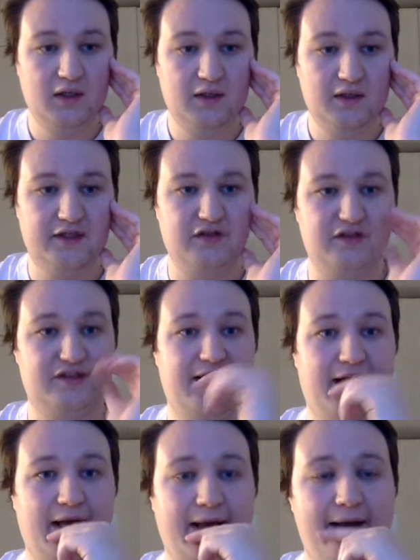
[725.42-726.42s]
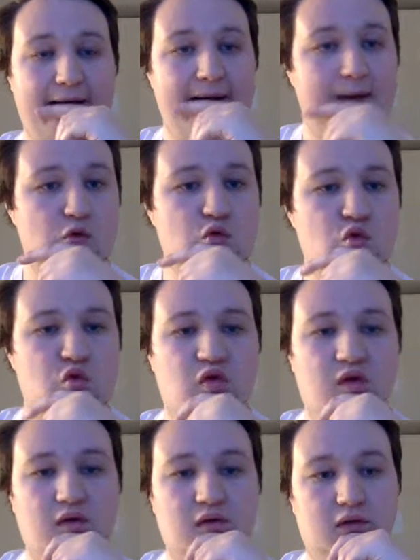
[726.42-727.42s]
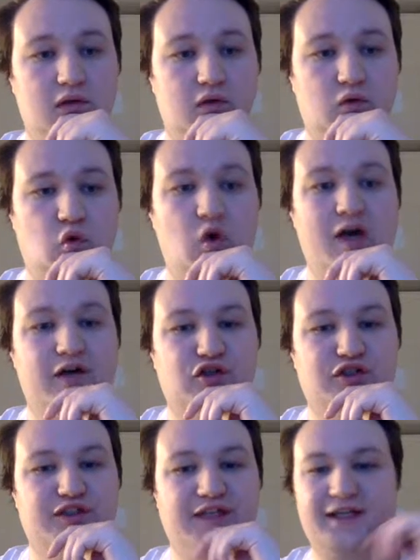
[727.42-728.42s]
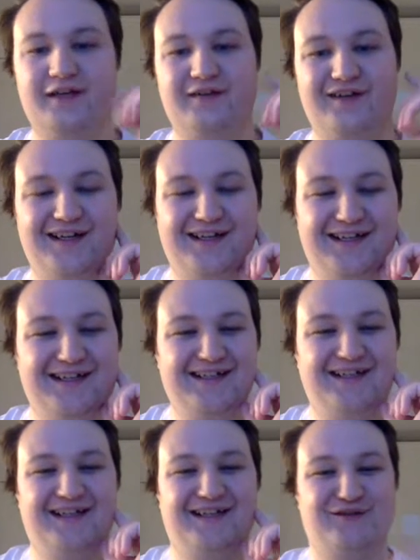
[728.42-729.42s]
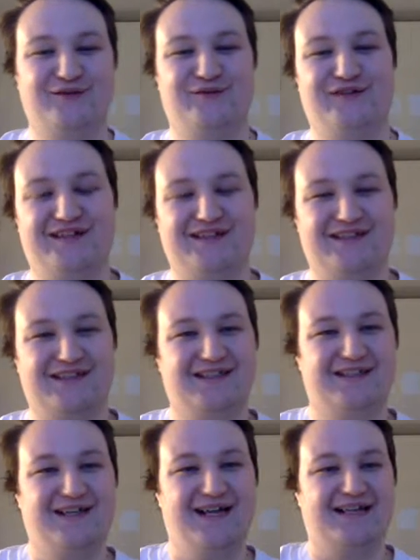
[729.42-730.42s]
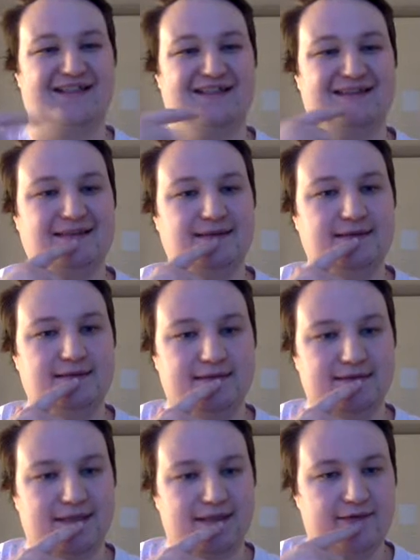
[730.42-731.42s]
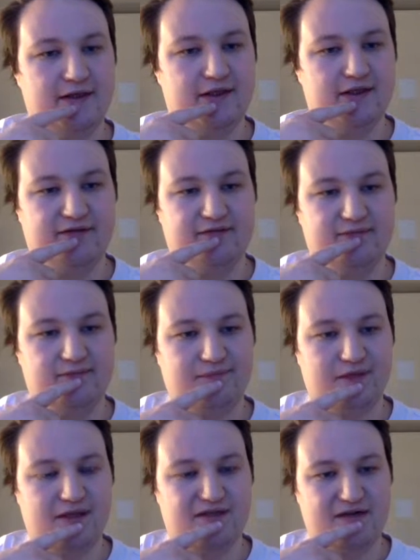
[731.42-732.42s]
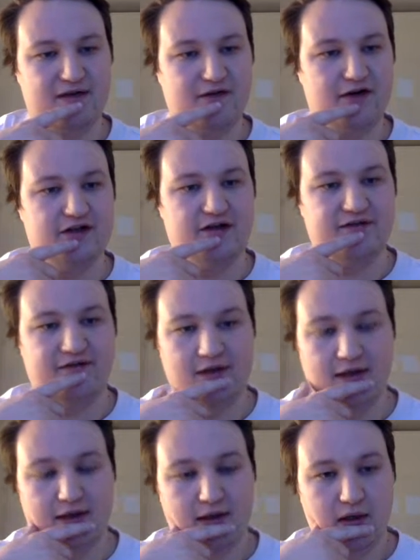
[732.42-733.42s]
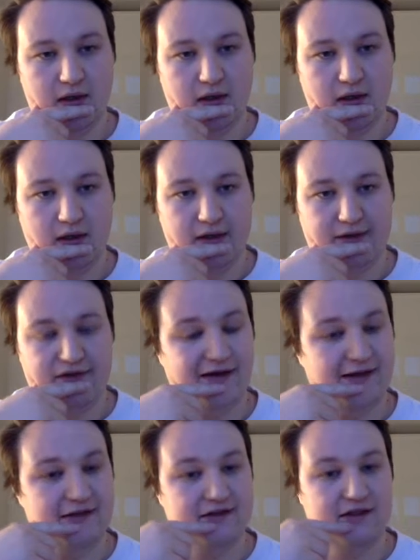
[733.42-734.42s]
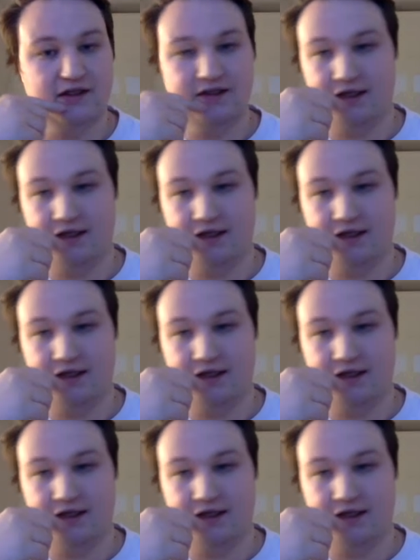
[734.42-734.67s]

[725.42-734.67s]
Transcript: Quai d'Orsay. Oof. Quai d'Orsay in a normal English accent. Oof, that's very tough. That is very, very tough. They've had such a